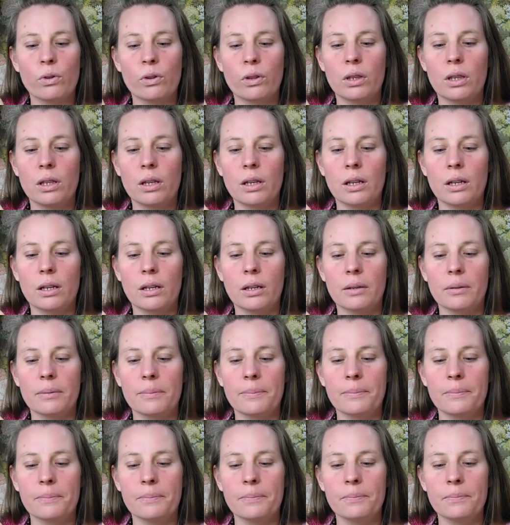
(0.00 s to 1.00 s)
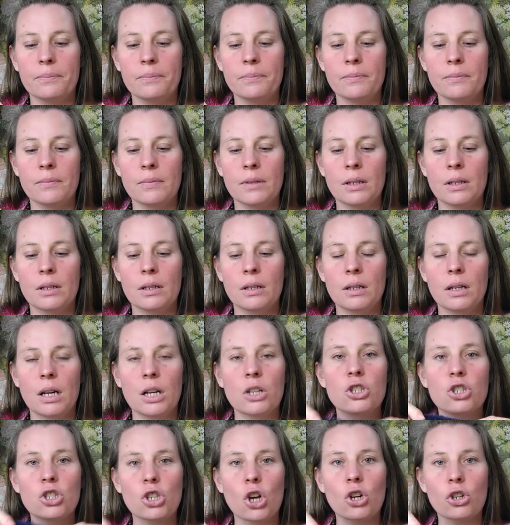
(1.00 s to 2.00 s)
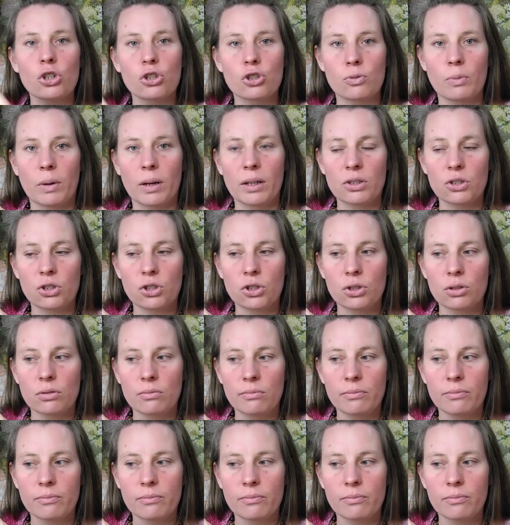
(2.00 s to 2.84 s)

a sock swatch.